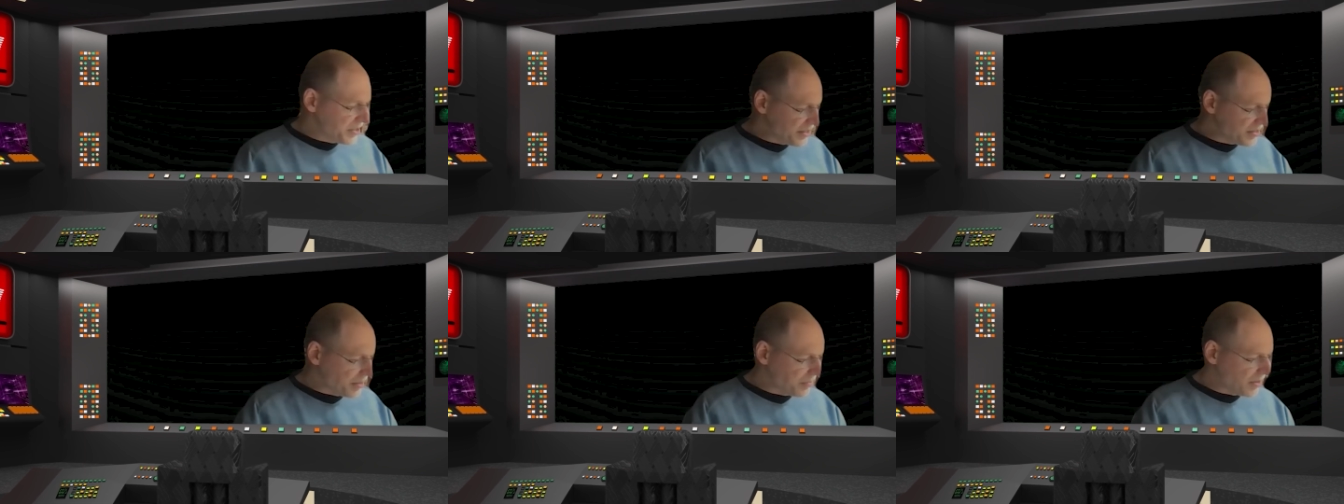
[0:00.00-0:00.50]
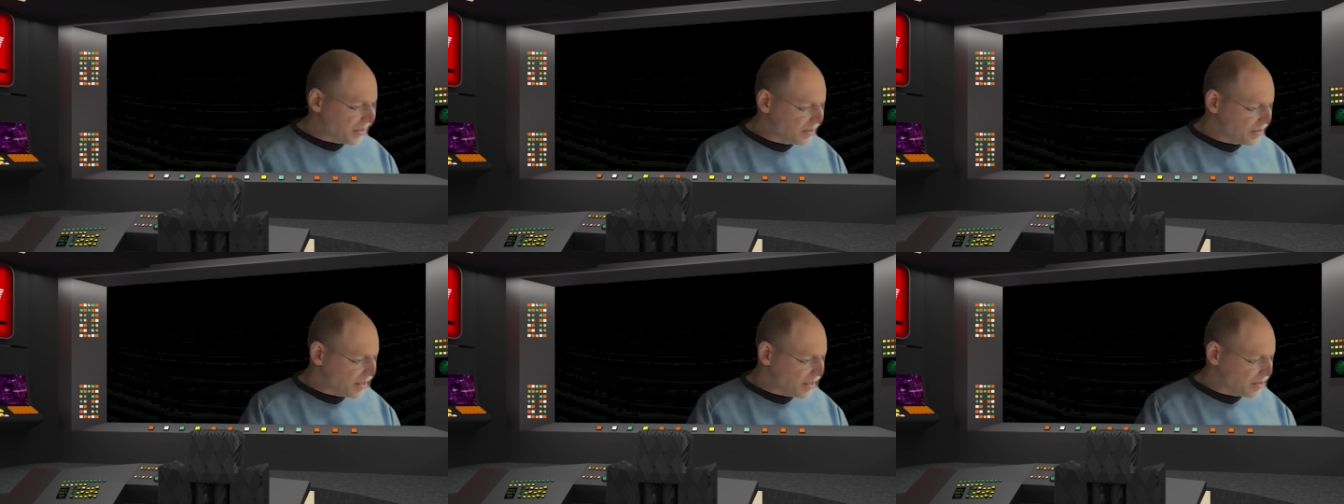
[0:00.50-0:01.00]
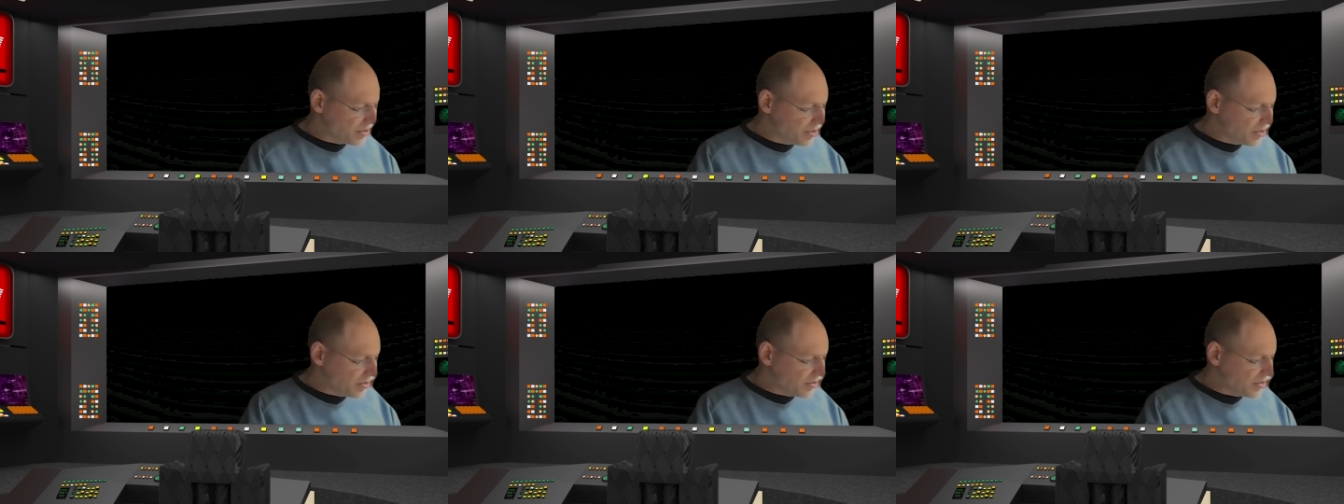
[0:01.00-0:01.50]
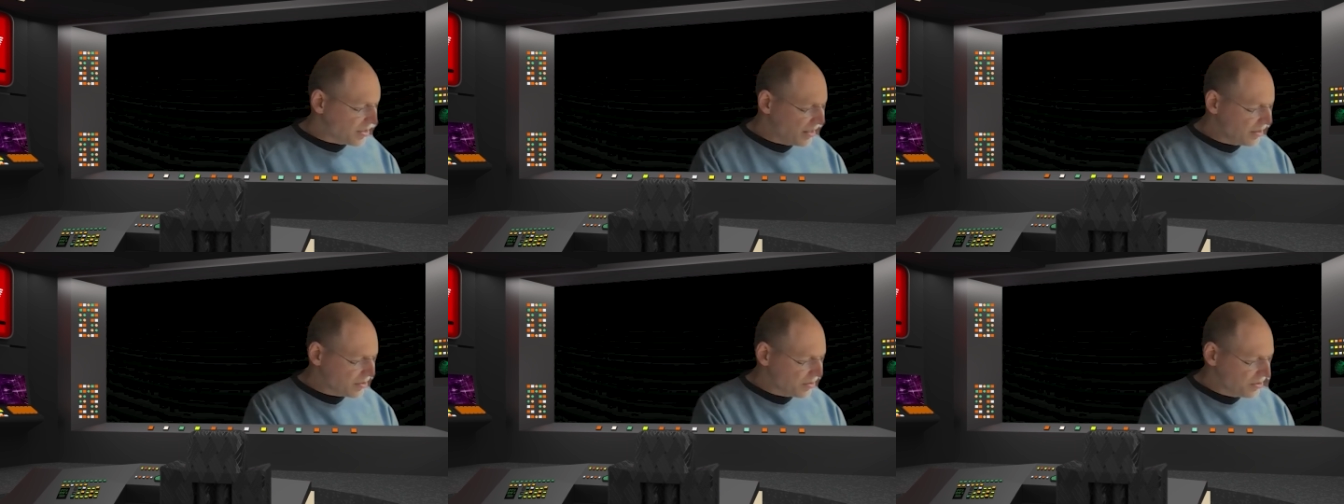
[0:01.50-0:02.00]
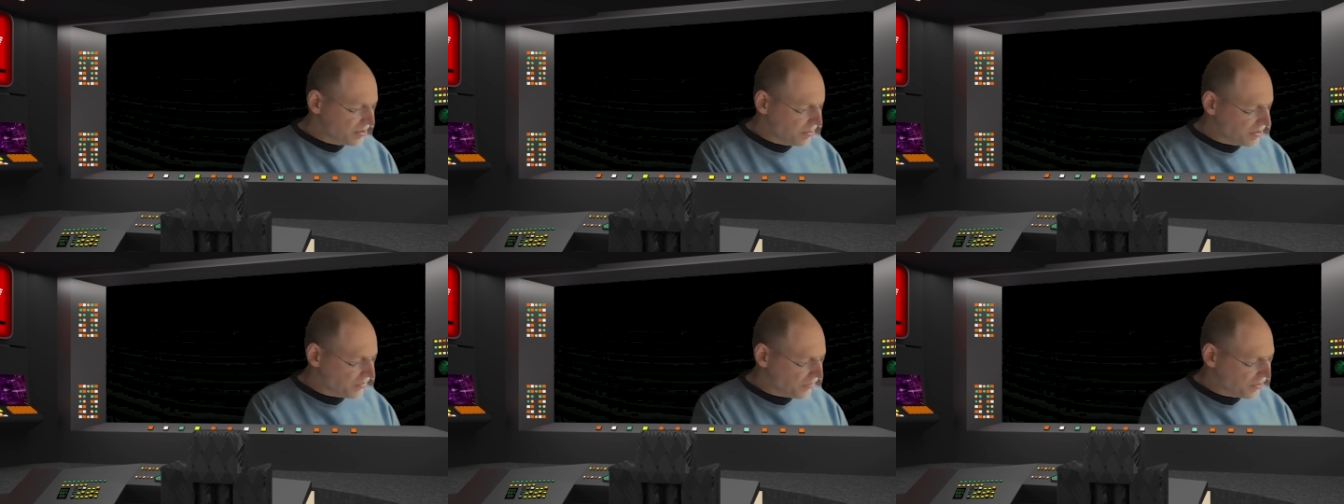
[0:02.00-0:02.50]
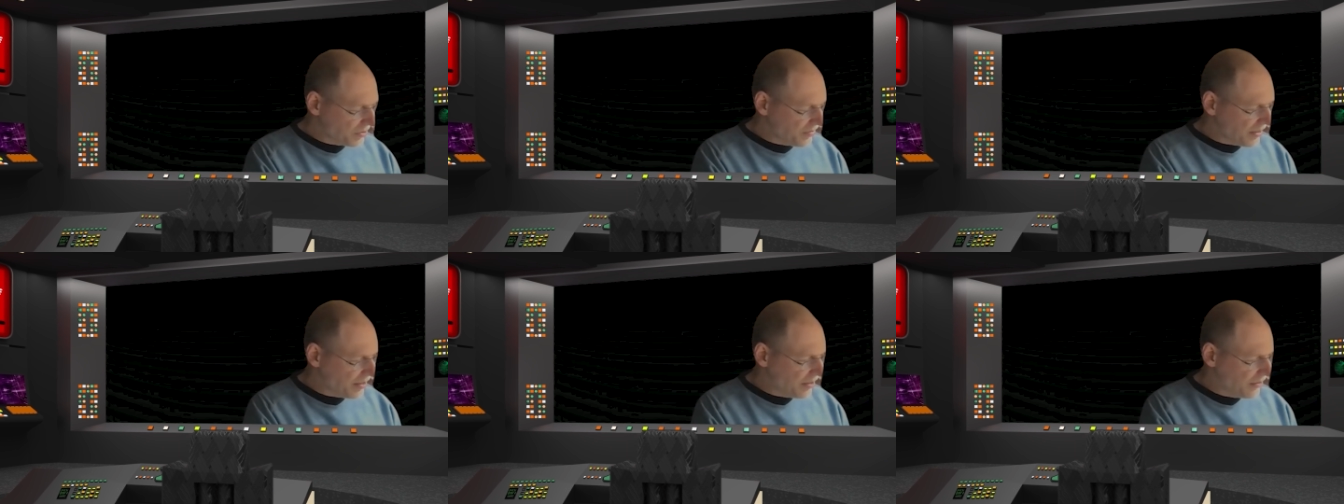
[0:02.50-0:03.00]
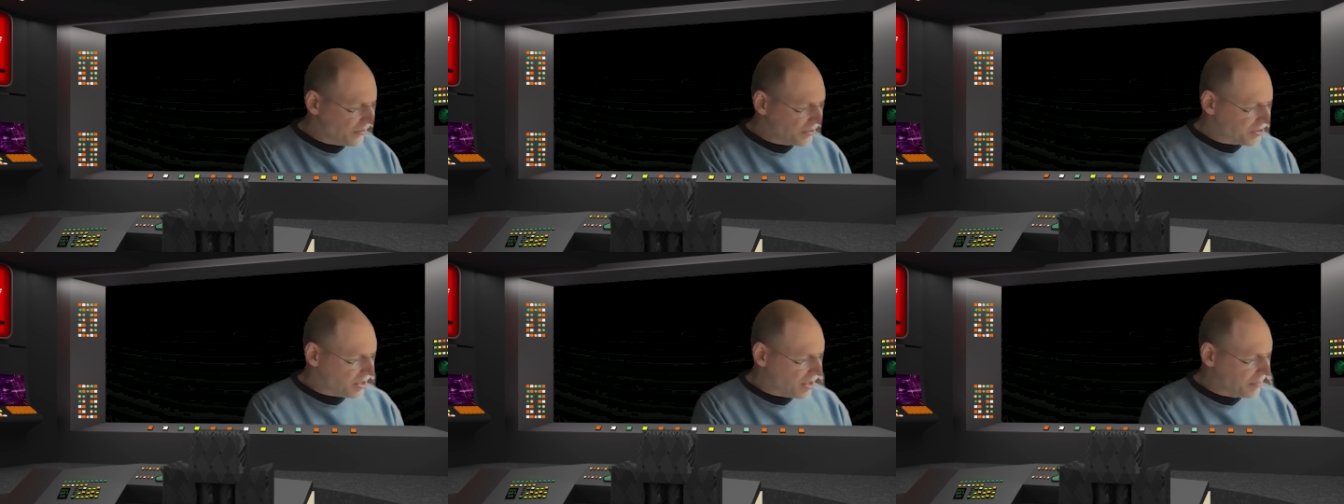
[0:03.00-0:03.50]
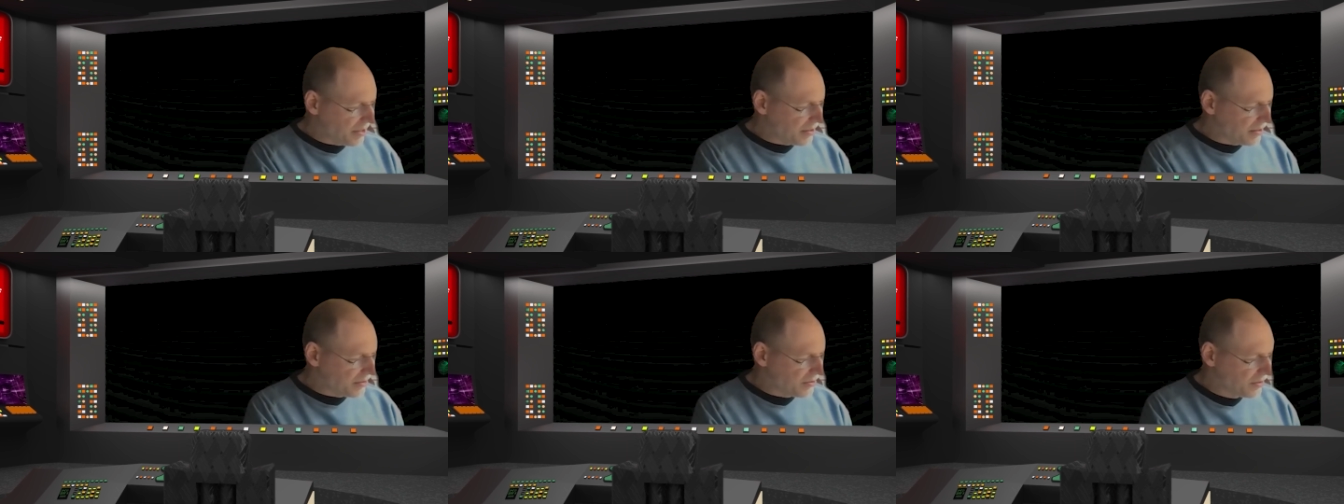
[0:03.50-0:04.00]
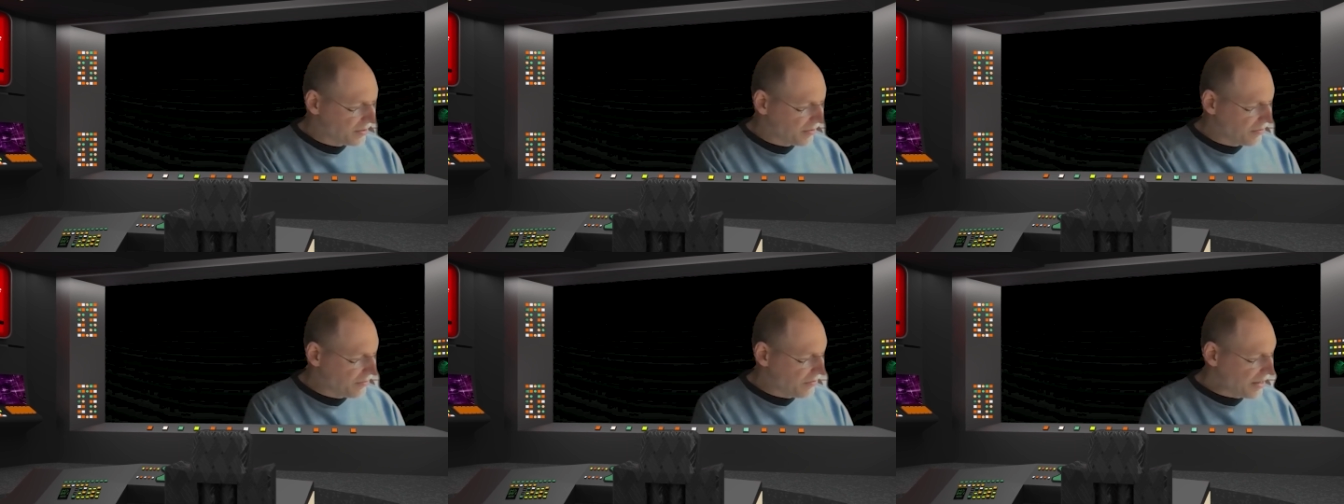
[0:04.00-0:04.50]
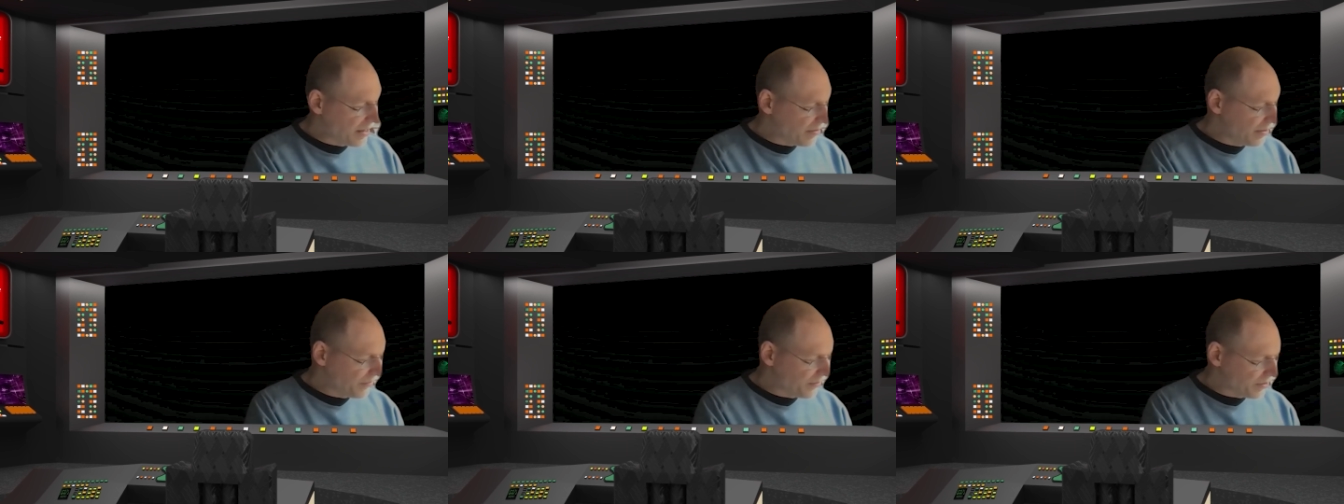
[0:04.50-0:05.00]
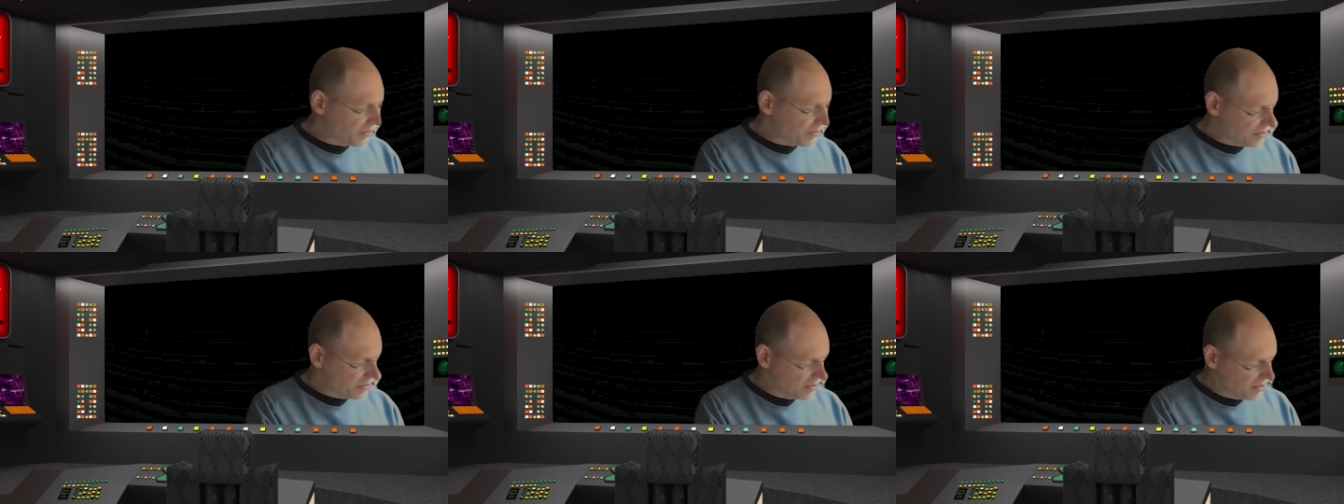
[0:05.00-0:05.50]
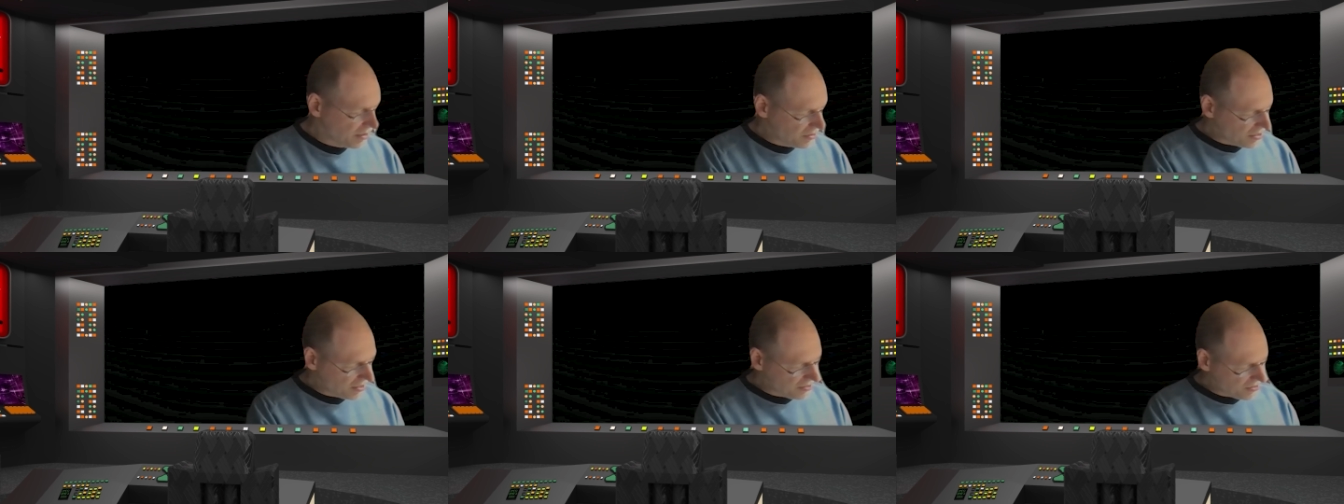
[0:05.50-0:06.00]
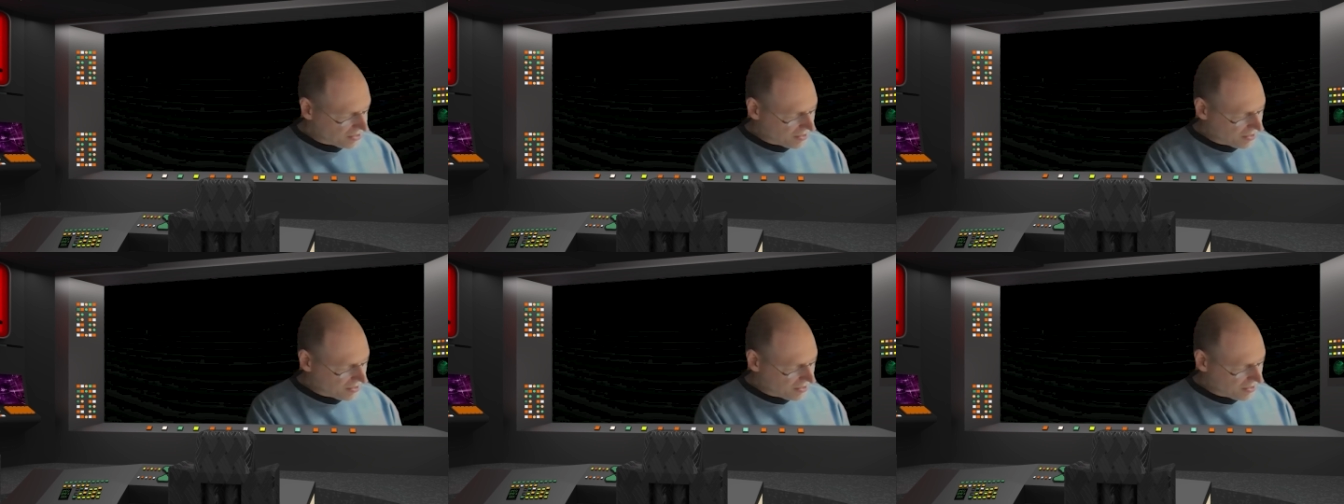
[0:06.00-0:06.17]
has something intelligent to say. Let's go see what his very first comment is. Very first. He says,